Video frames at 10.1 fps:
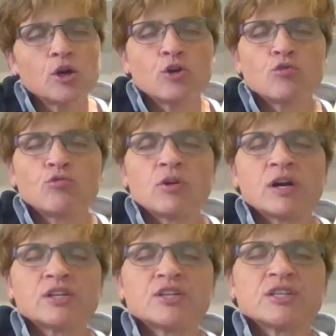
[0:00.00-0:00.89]

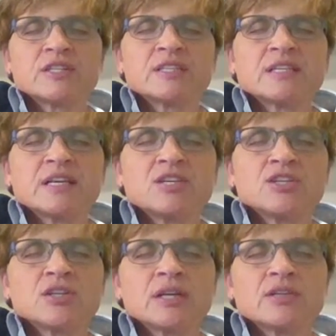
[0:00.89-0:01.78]
rush
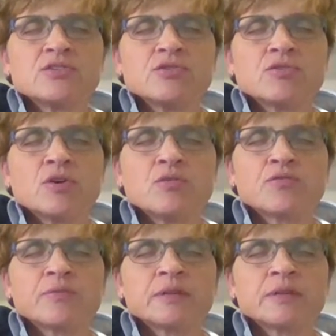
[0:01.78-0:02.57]
sensation as you go from the